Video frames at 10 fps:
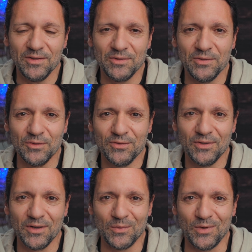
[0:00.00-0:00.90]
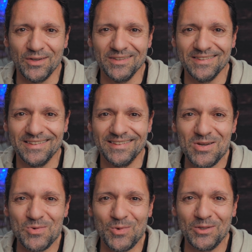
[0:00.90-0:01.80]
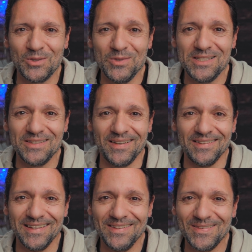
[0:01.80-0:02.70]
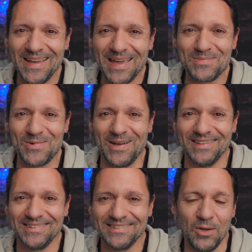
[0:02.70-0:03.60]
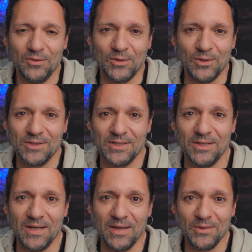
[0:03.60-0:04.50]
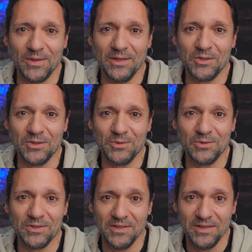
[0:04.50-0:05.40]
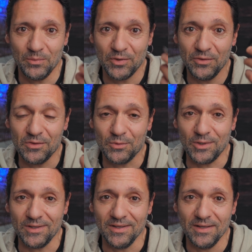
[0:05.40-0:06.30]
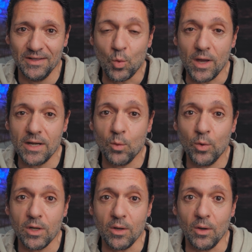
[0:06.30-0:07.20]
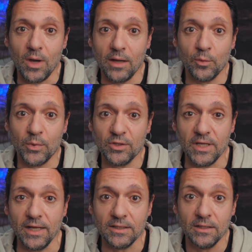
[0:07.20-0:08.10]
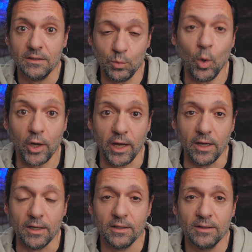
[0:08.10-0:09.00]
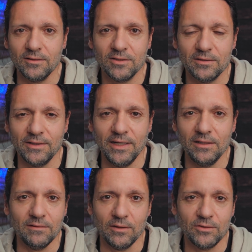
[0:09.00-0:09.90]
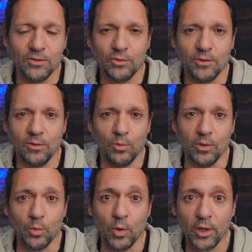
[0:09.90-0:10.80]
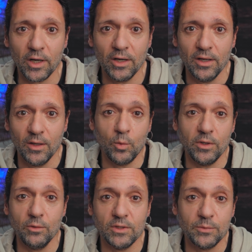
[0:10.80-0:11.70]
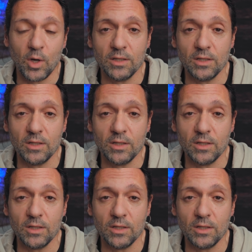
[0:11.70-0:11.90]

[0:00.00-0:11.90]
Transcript: of the two firmwares you want to install in your camera. So of course, now you can choose the previous one, the one that we know one hundred percent is working. Touchscreen, as usual, won't work. When we do this